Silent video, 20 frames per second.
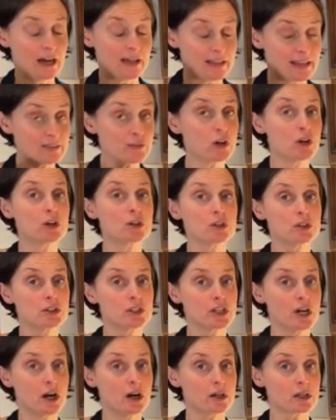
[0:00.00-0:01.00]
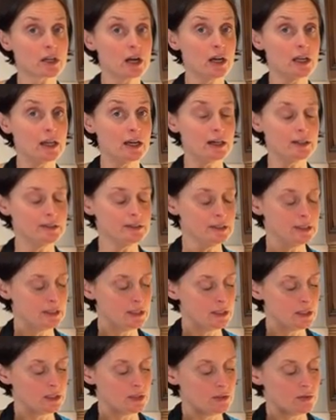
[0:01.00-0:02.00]
They've got a good dark colour.
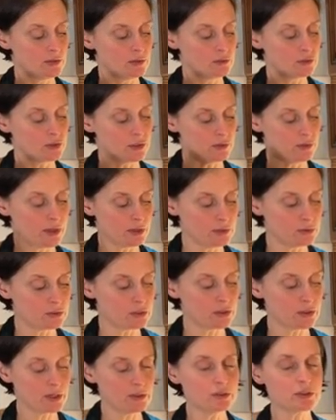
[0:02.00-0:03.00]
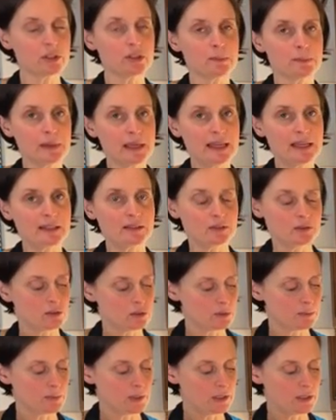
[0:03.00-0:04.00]
So those are the
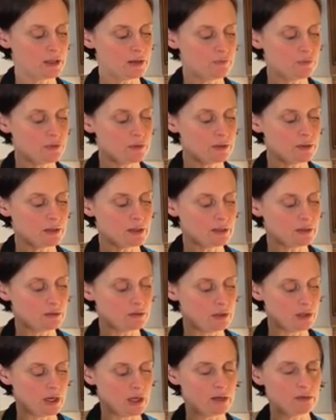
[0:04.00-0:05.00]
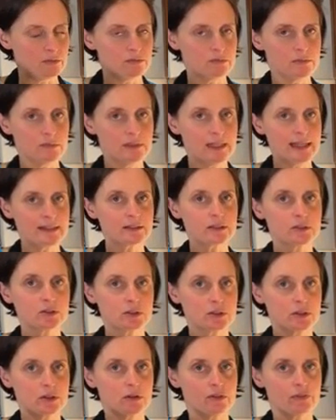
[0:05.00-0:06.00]
beans, but if, you know,
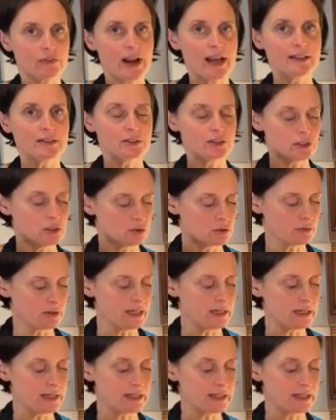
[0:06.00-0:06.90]
lentils are your friend, your